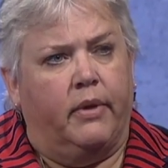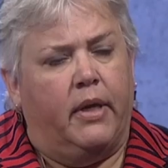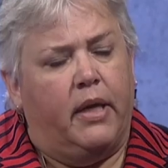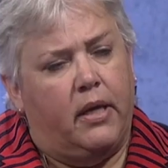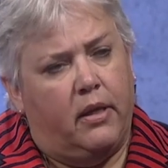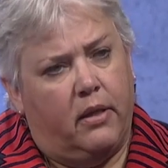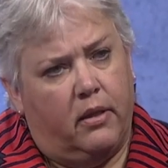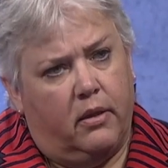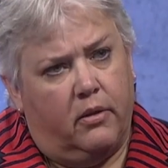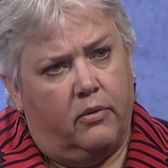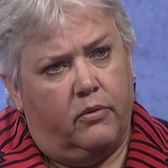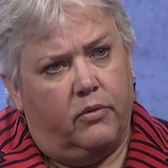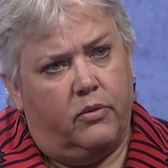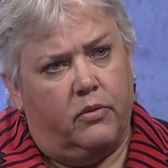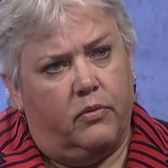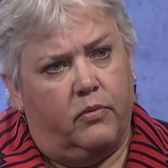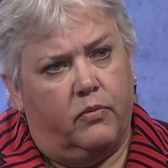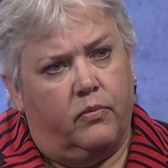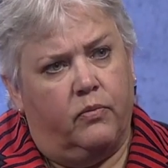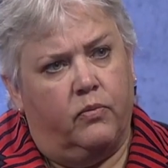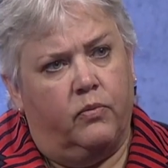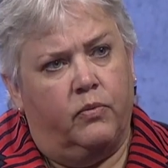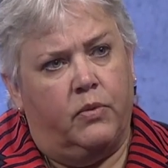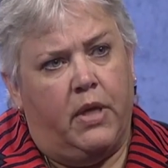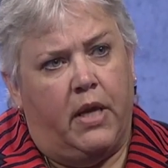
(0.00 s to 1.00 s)

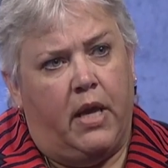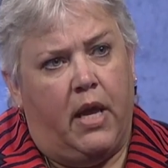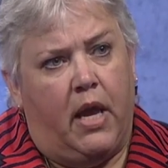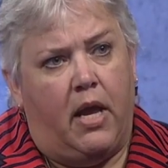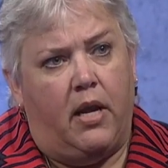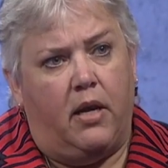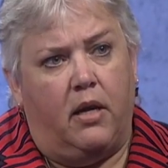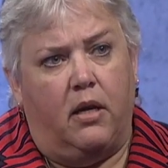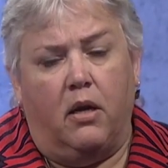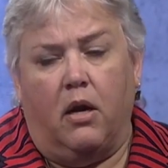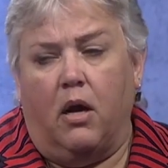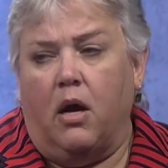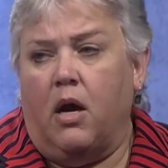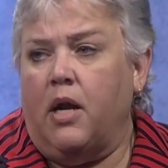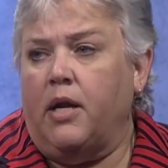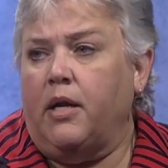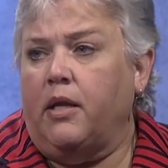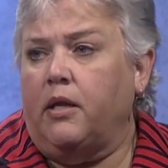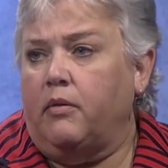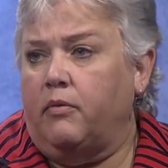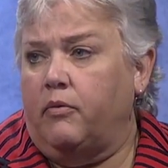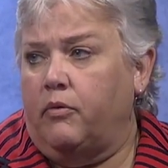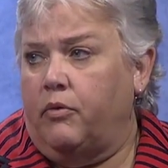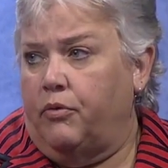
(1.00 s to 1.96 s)
they had an audit